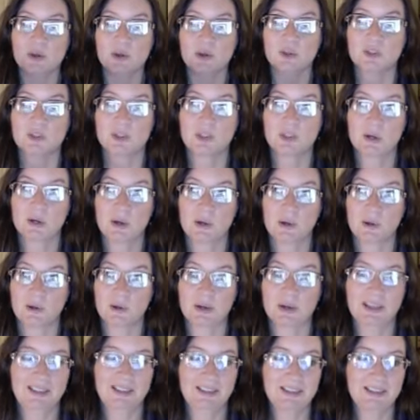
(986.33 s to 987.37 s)
So
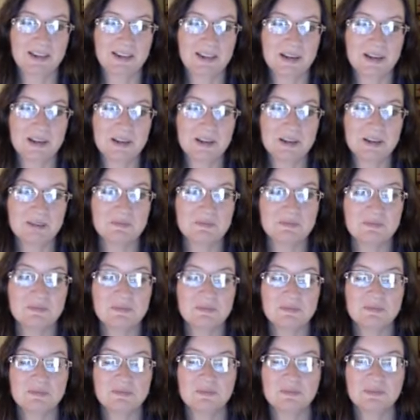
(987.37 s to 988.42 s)

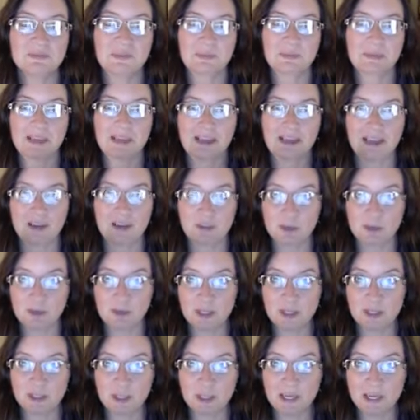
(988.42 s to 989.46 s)
I'm not going to have you
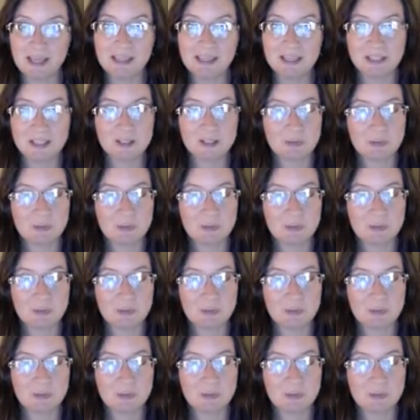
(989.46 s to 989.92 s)
raise your hands,